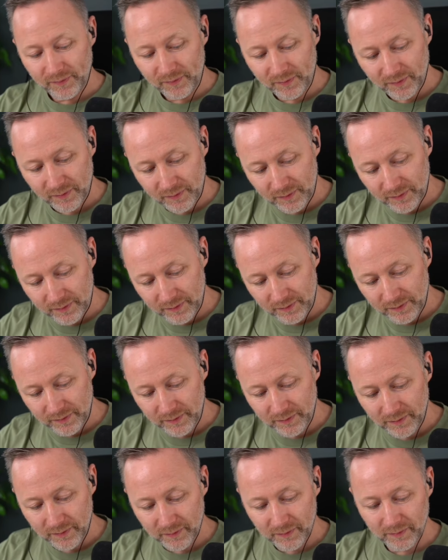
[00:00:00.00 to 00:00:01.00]

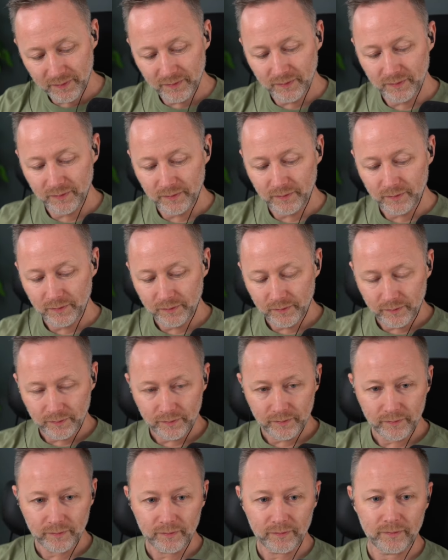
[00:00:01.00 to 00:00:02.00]

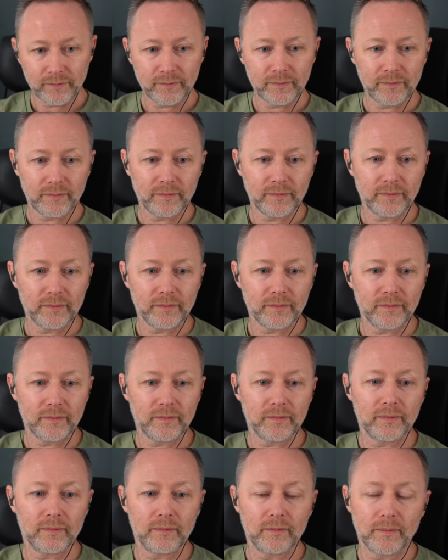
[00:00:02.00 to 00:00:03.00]

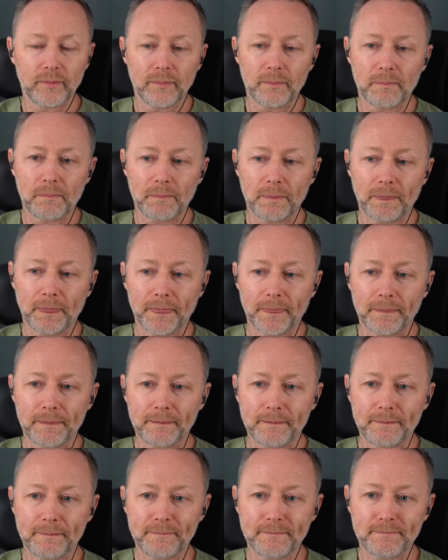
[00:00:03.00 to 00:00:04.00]

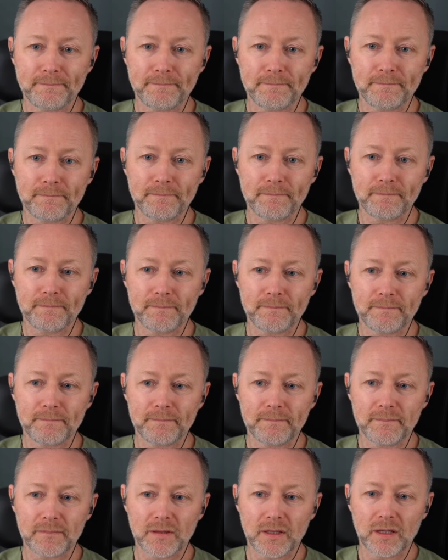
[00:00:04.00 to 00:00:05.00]

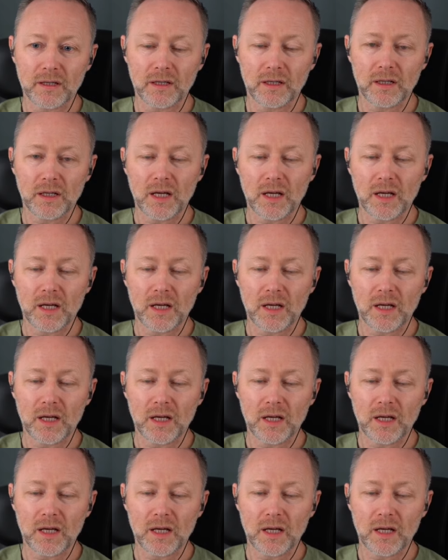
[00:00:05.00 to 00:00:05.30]
(silence)